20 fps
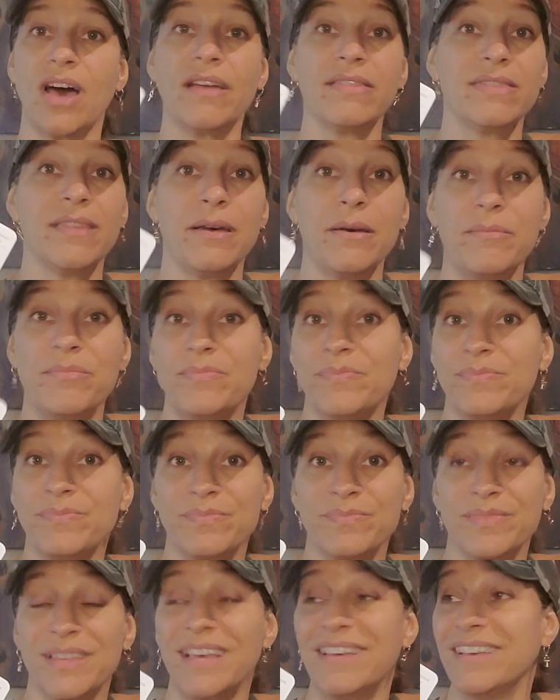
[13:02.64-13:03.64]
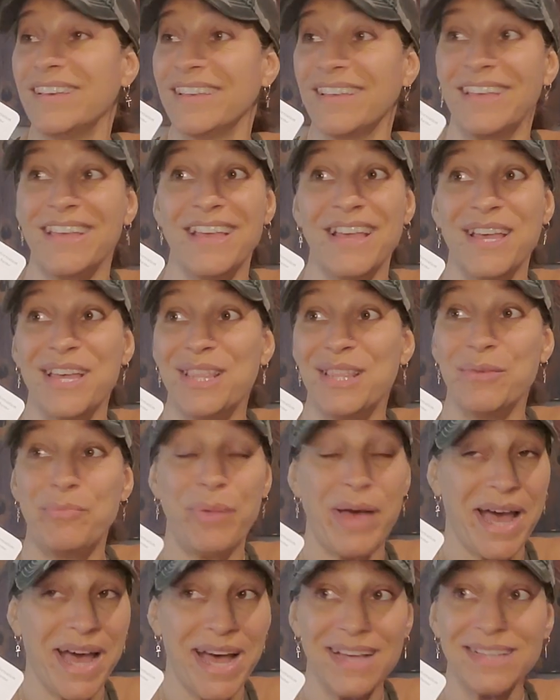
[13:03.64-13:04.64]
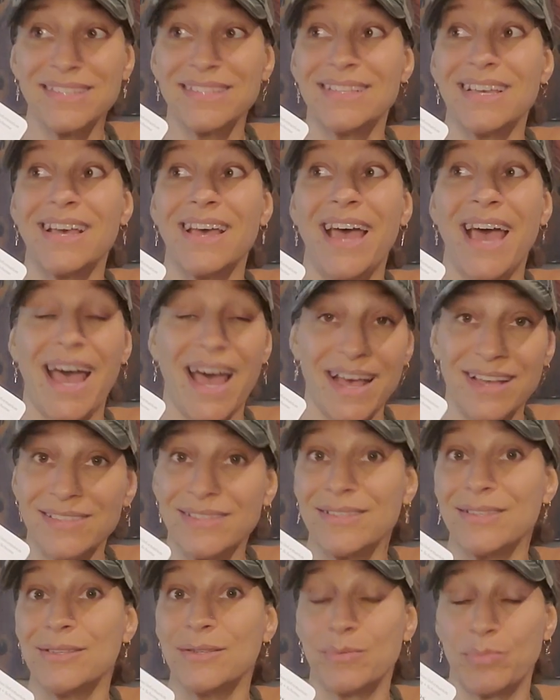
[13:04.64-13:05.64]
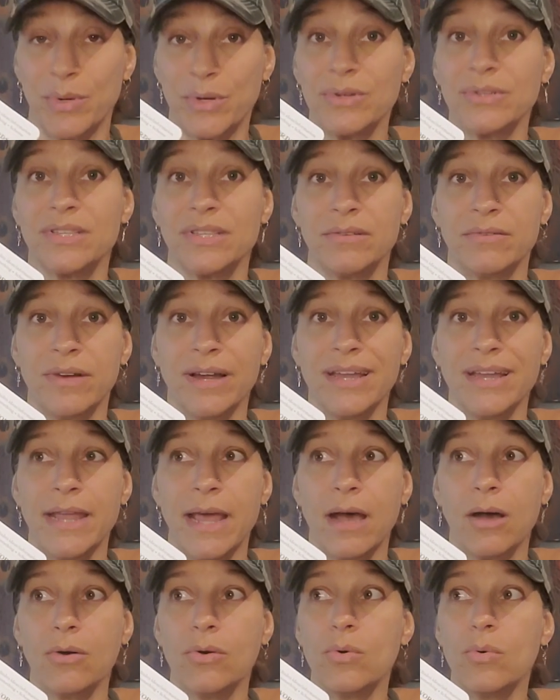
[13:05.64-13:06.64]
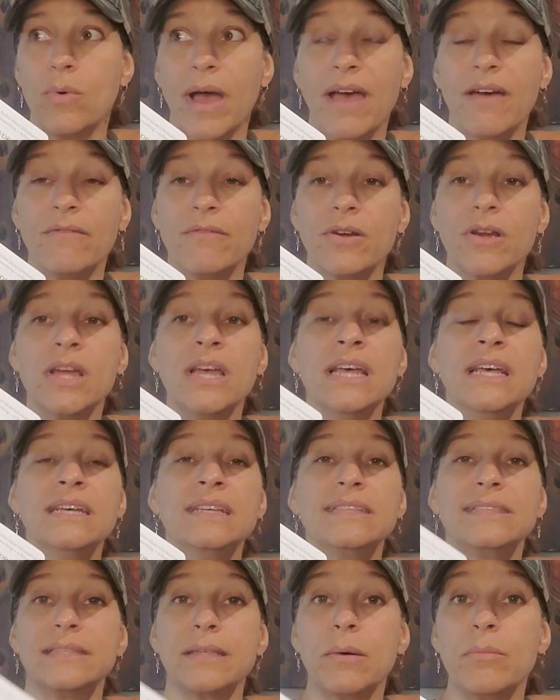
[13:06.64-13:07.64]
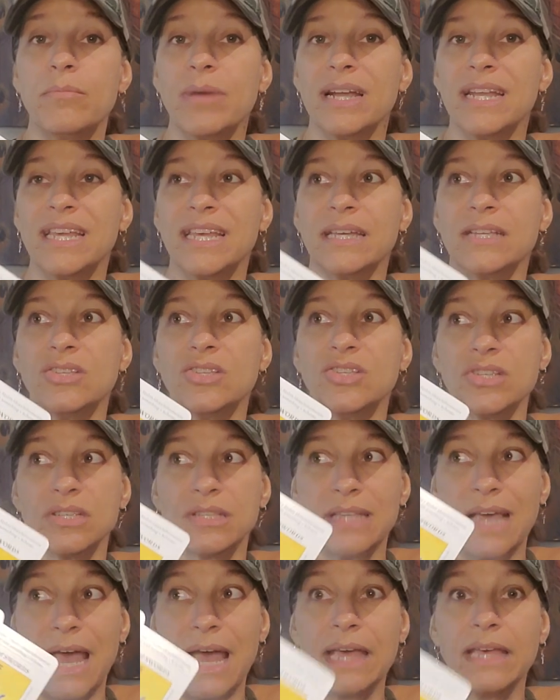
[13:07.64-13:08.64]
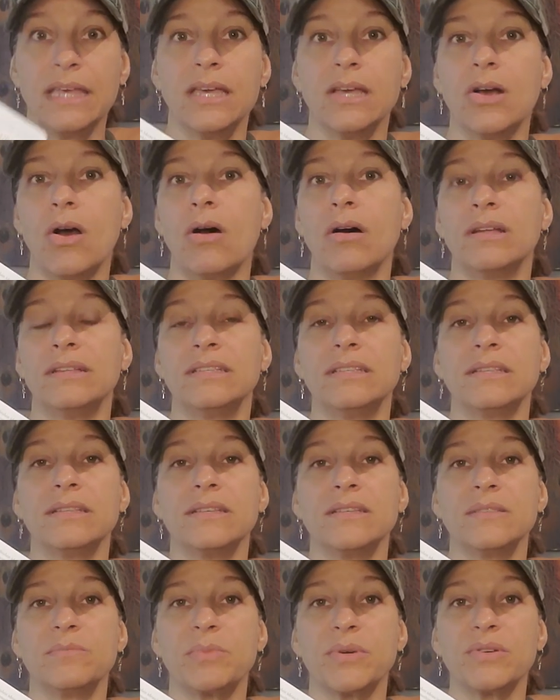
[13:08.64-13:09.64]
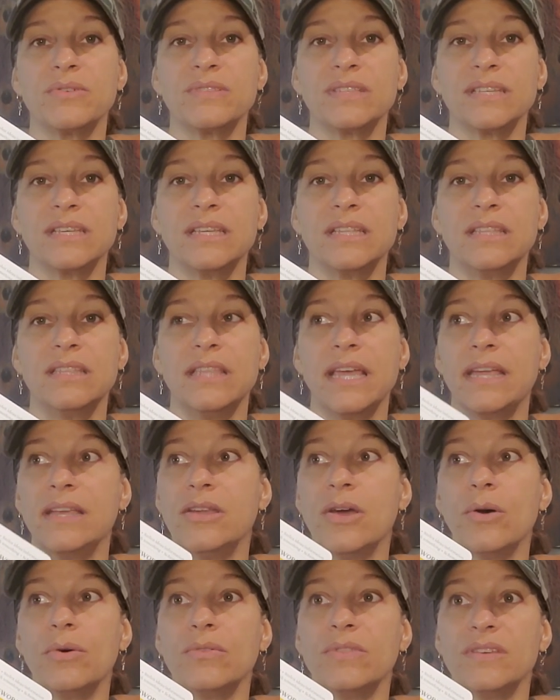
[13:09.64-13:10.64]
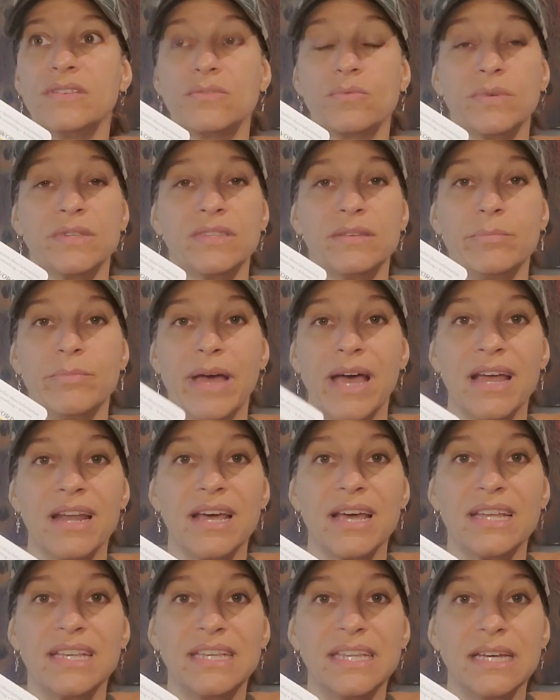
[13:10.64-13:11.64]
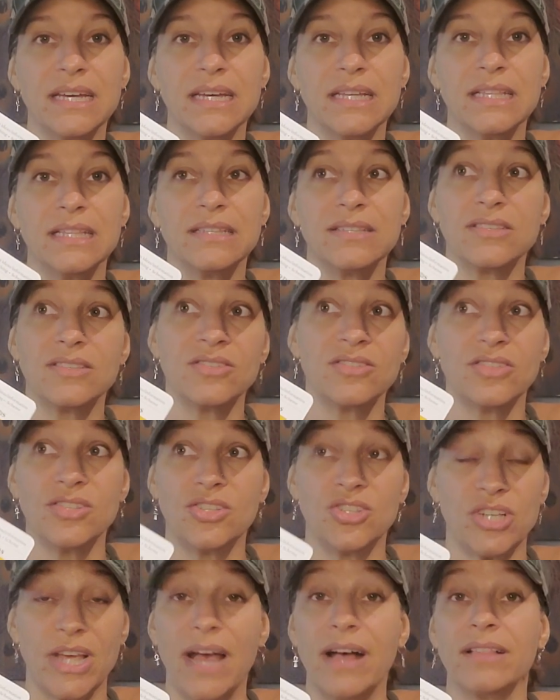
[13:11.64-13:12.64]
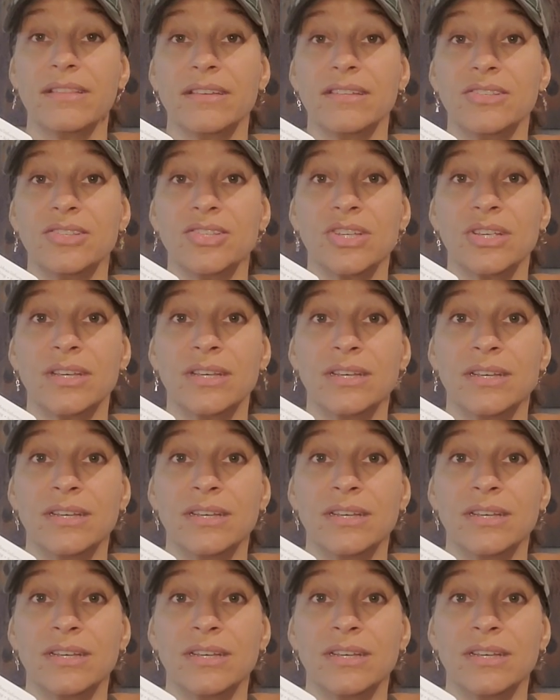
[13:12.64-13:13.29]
got them. The past has this person right now. Whoever, somebody is just hanging on to this person. They know this was a bad idea and this is the challenge